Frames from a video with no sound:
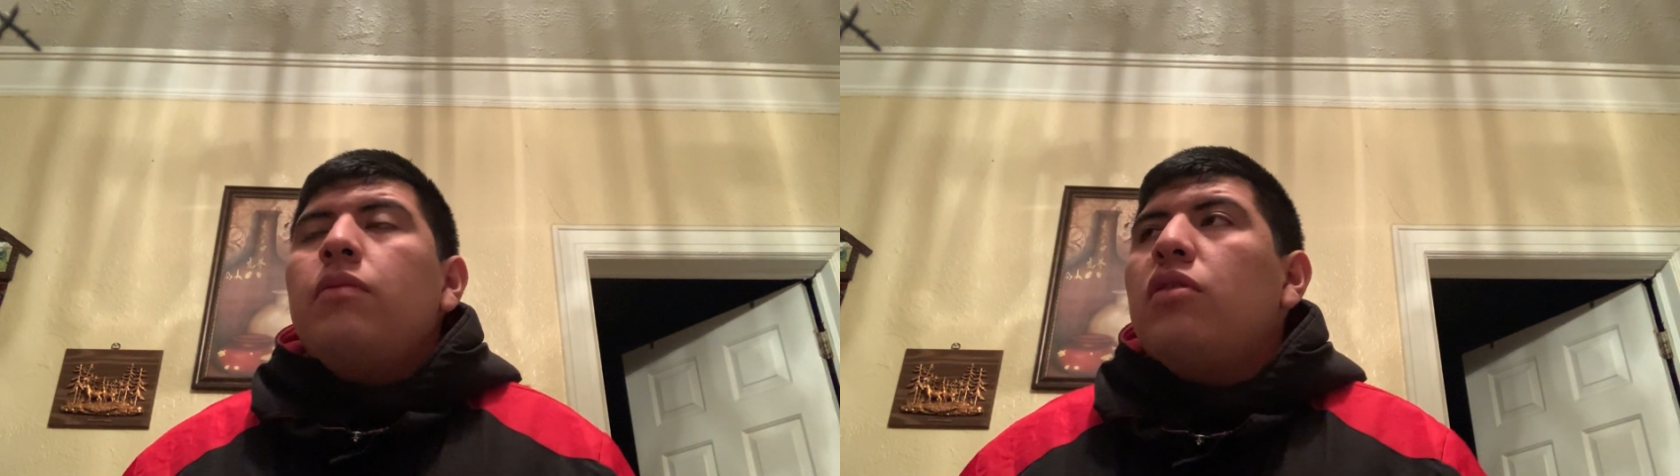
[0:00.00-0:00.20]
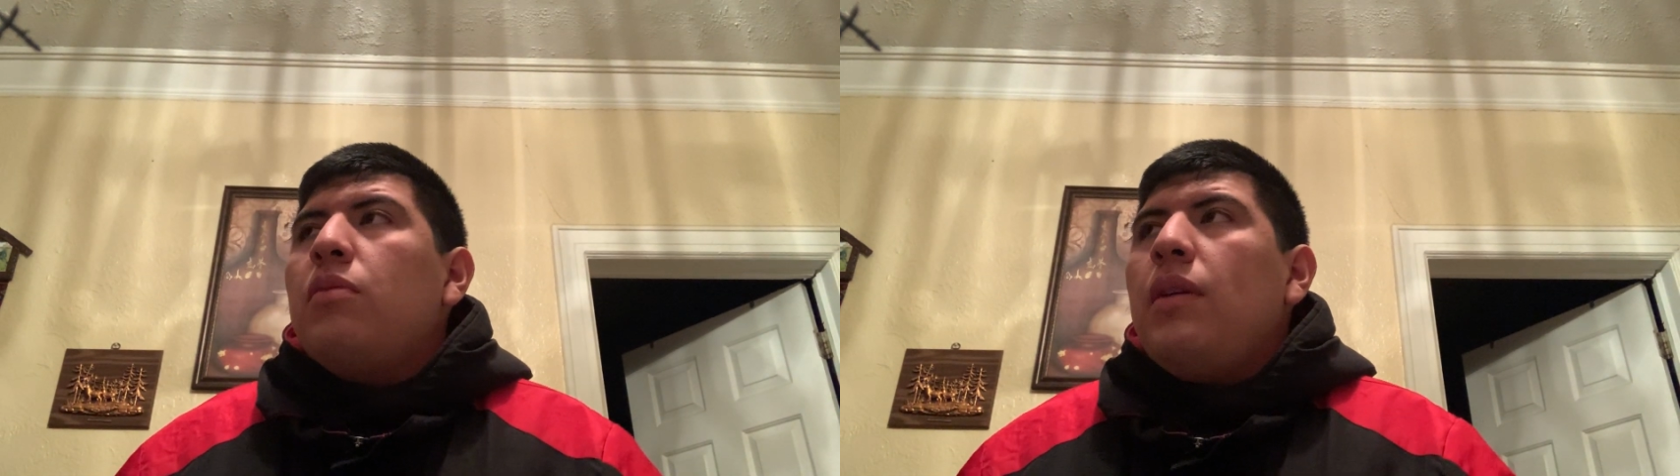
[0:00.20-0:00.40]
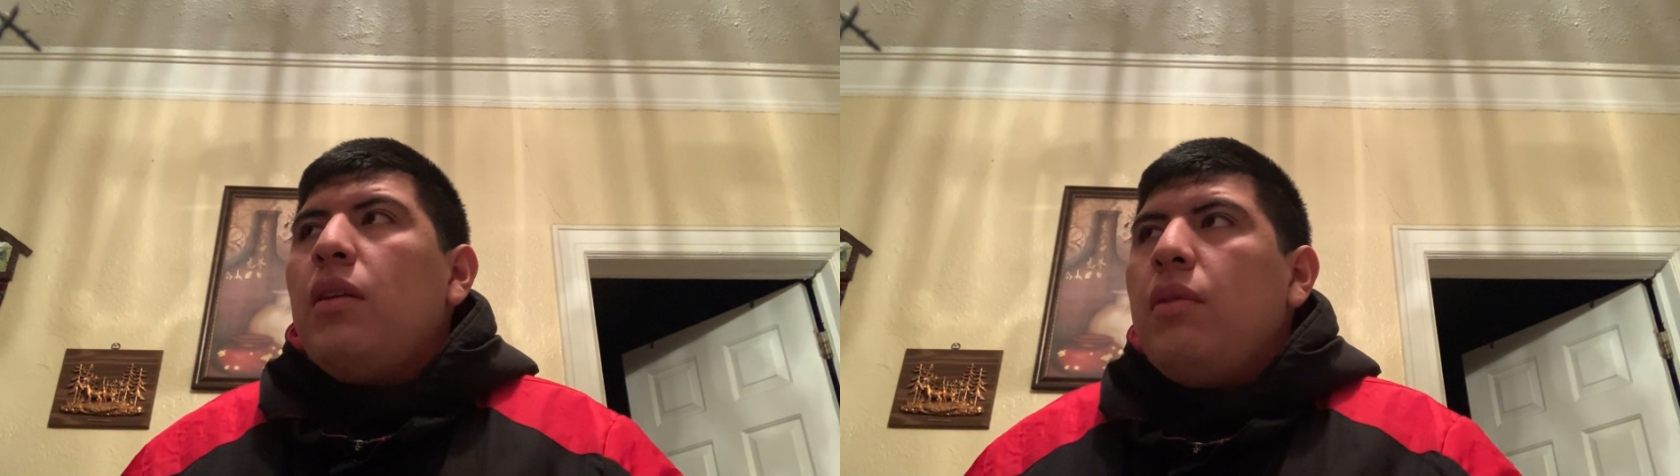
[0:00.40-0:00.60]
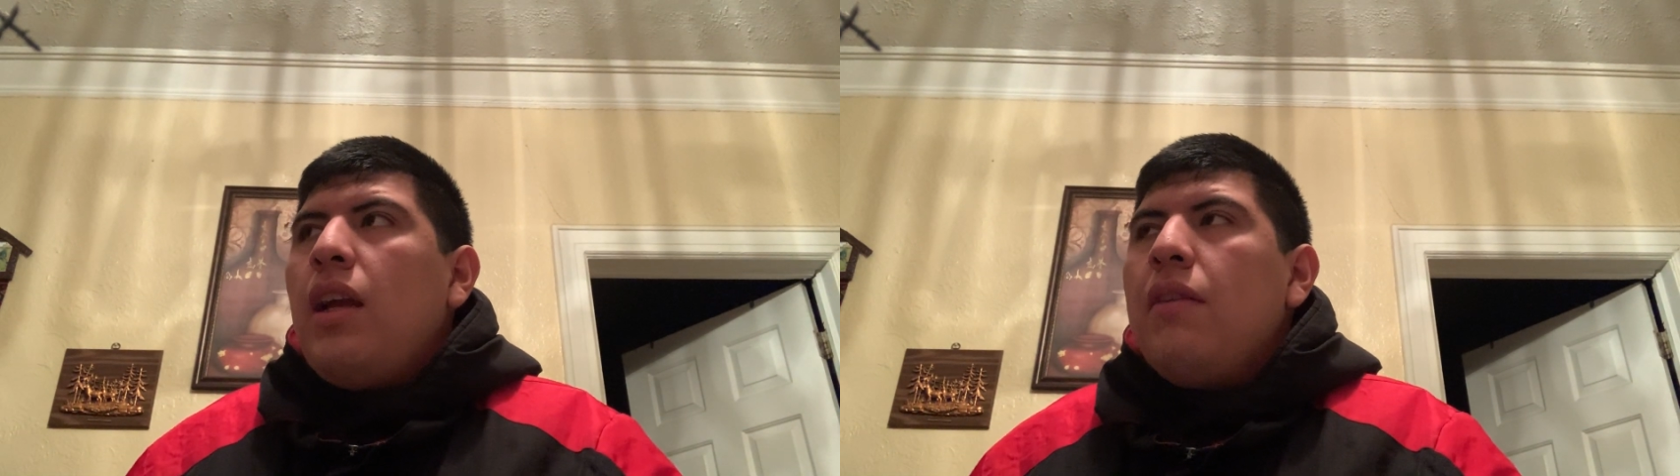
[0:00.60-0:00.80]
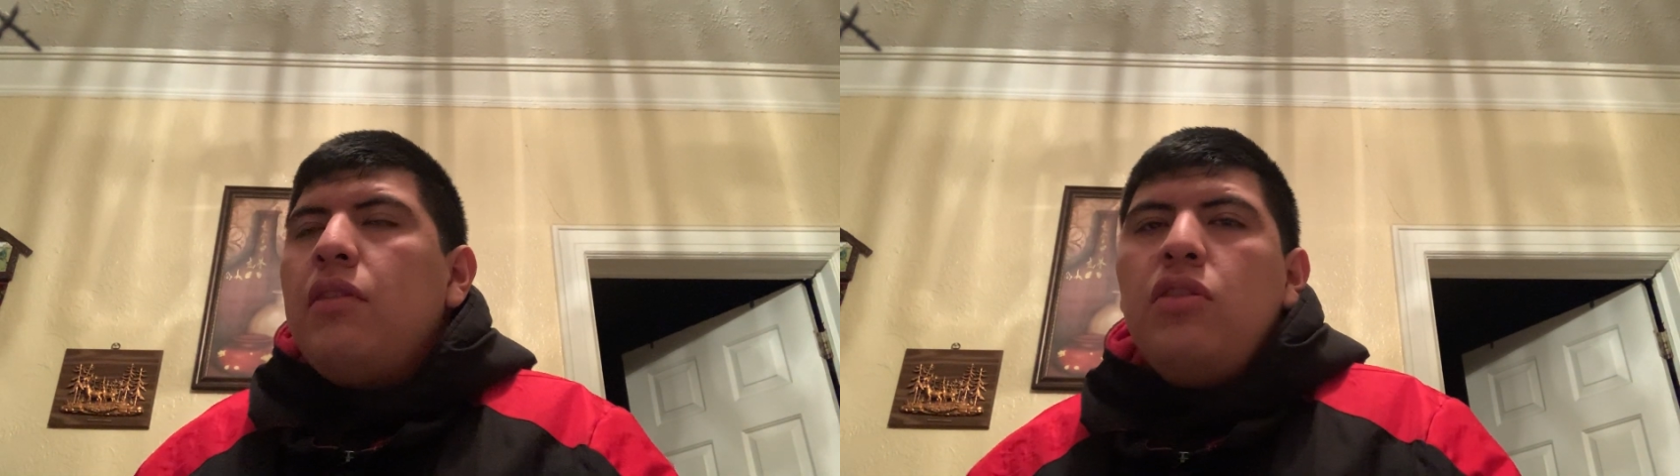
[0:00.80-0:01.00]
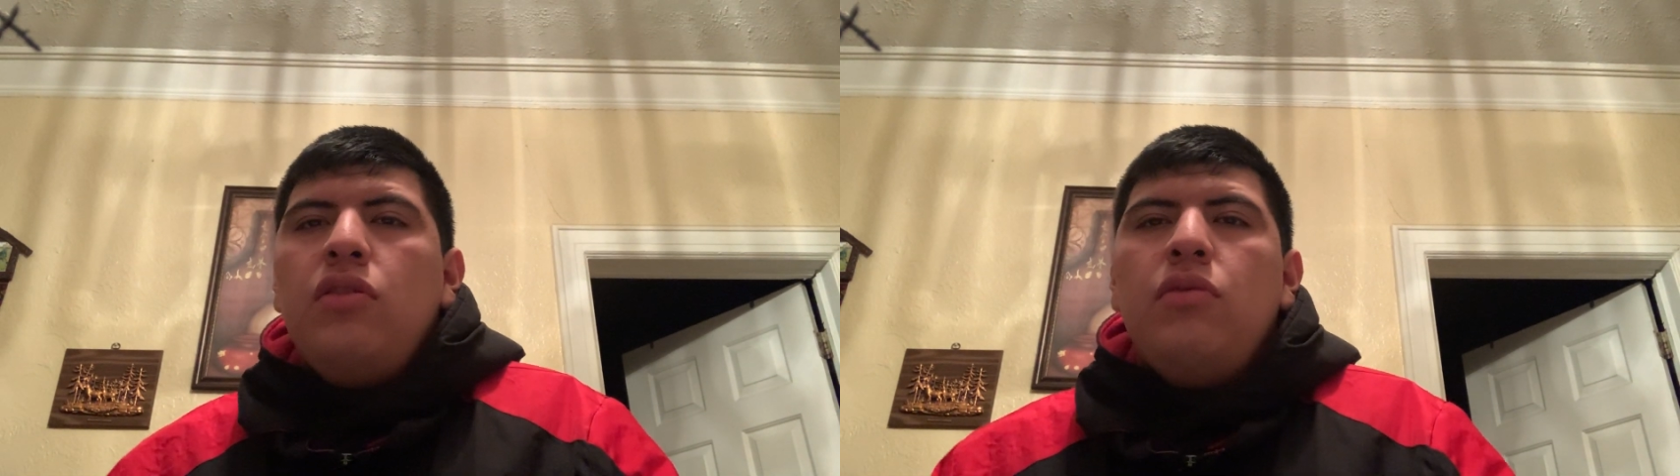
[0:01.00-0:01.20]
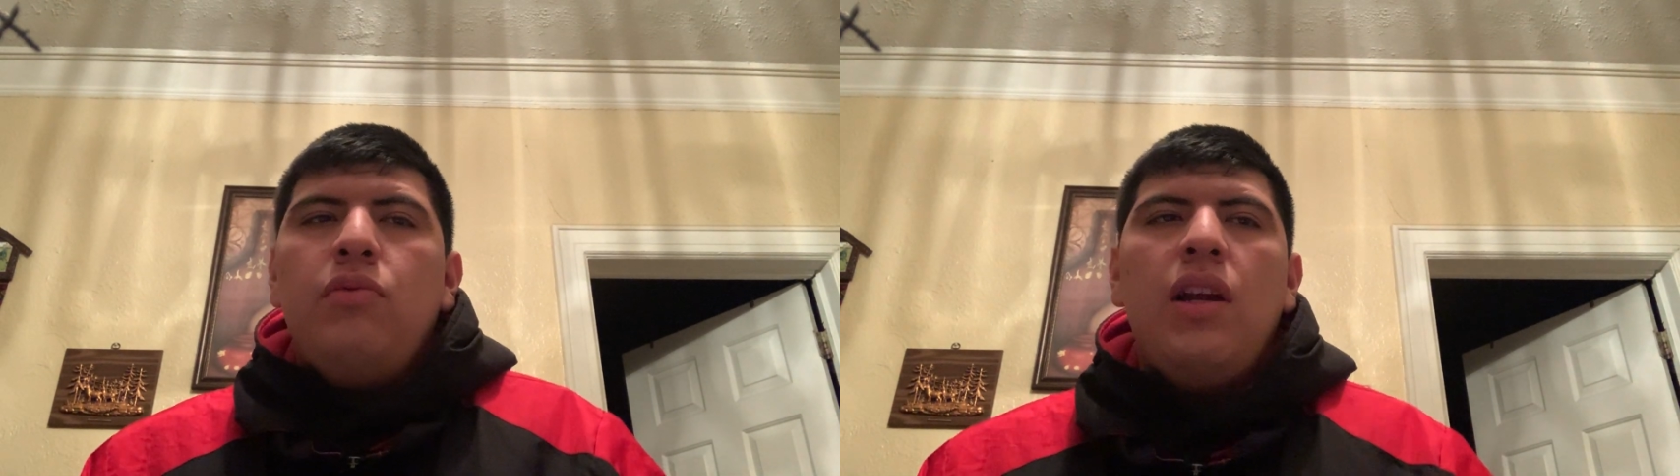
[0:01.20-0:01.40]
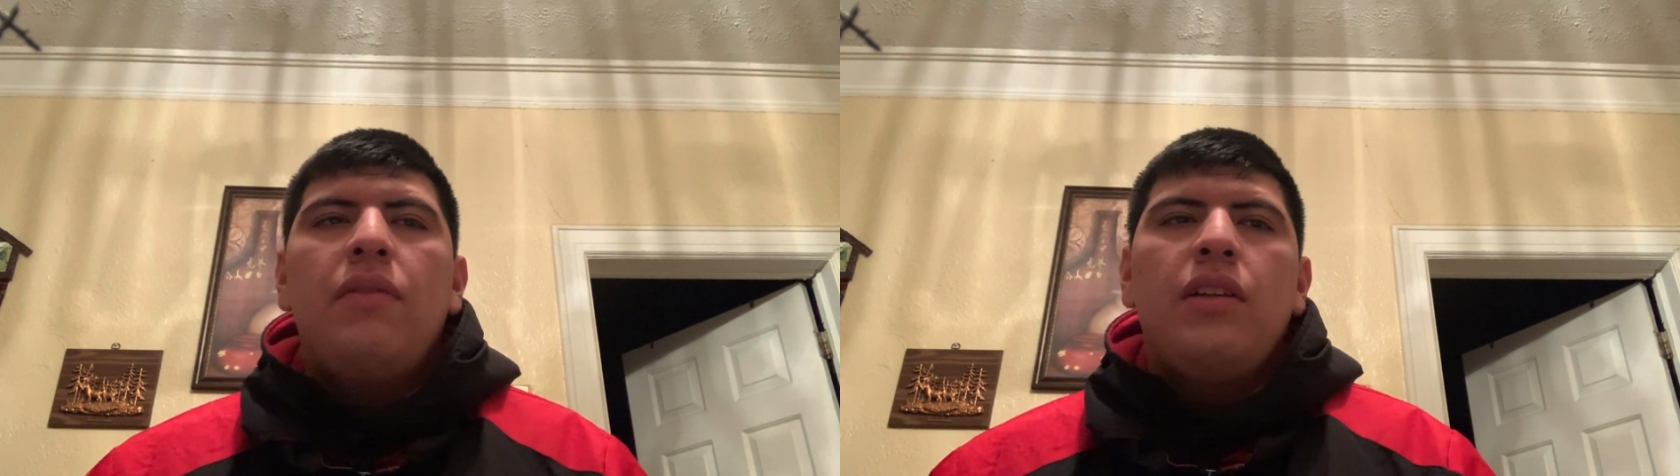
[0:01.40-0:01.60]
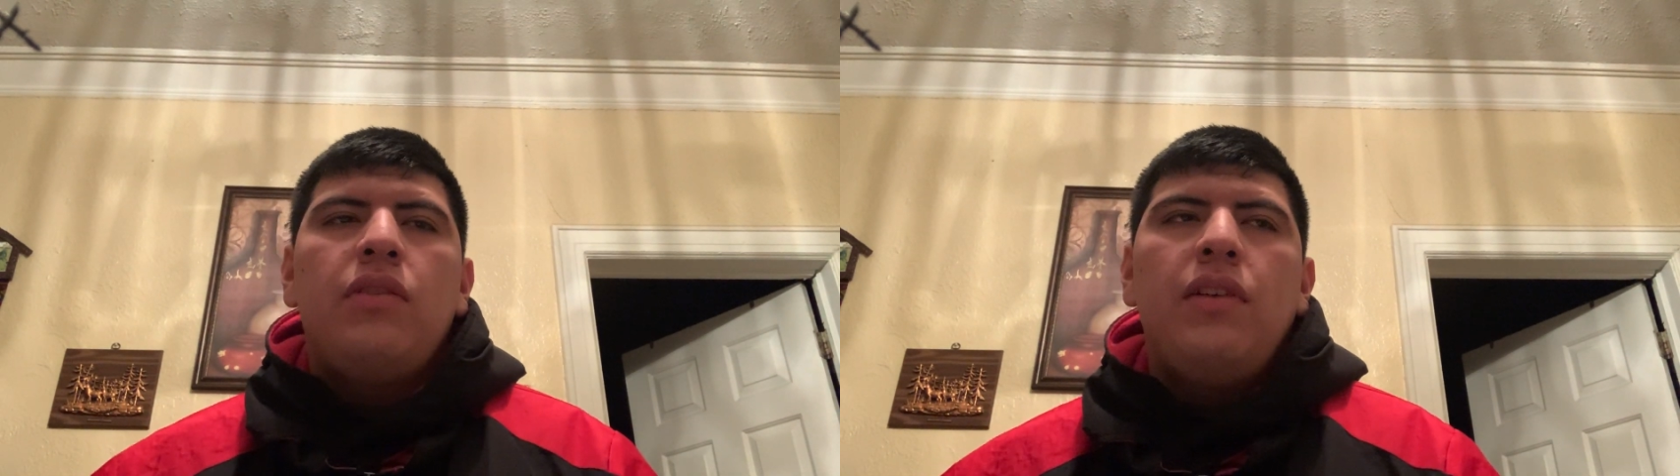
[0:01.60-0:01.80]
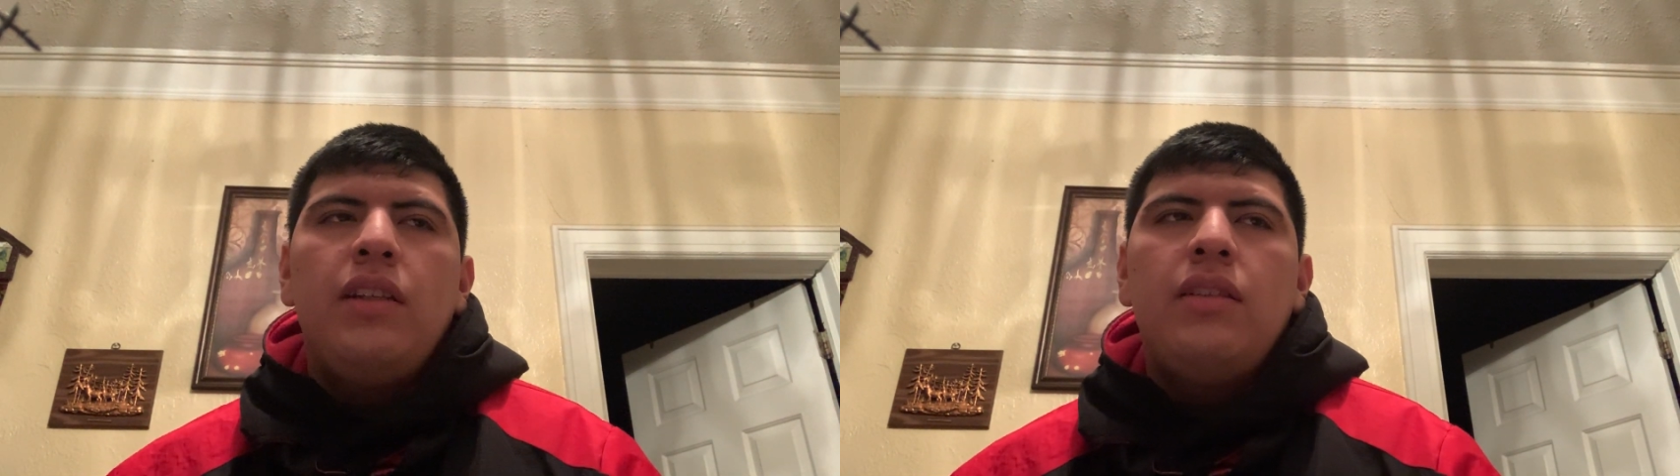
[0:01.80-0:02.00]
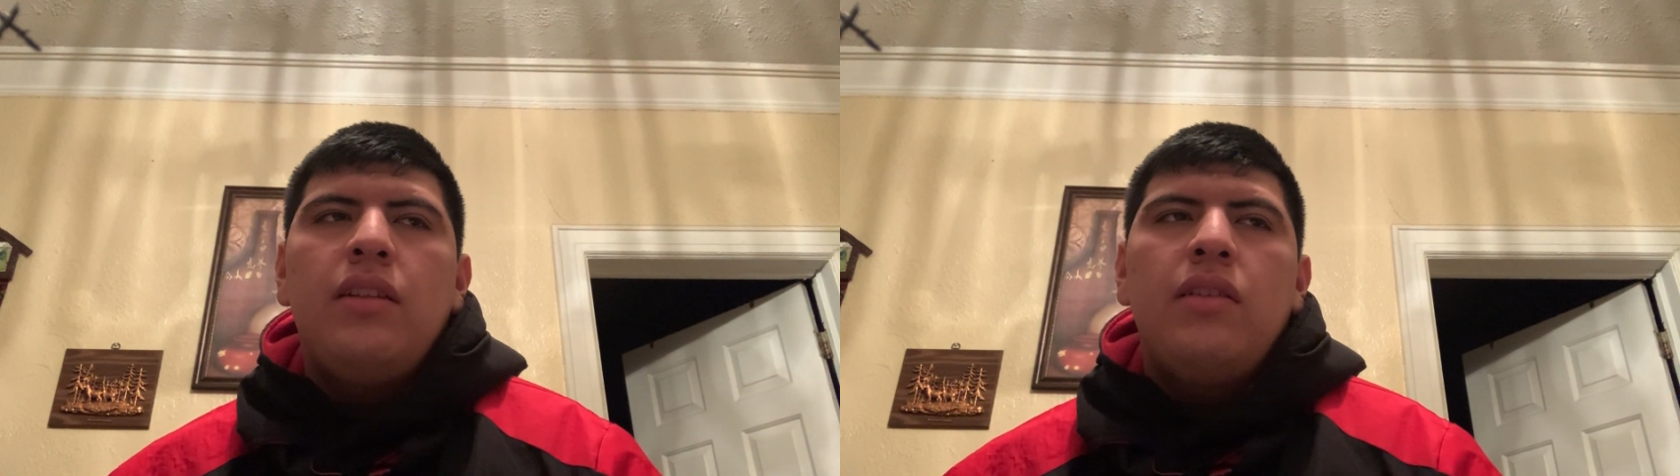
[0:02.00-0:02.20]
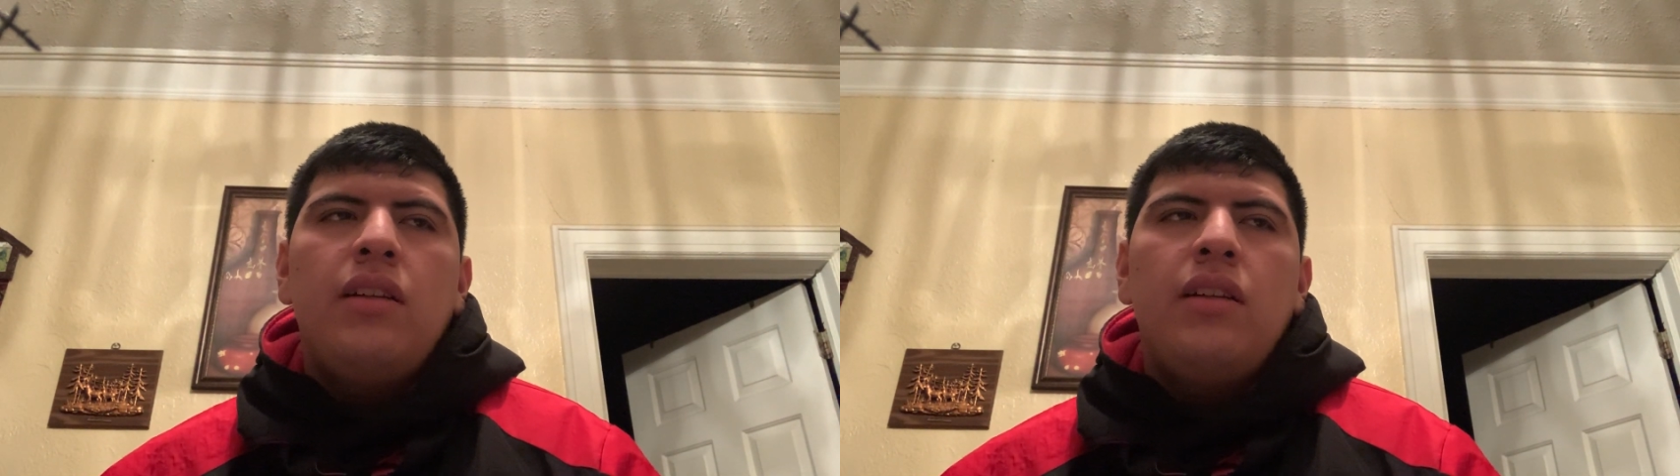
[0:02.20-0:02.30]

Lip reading: so meaning we have decreasing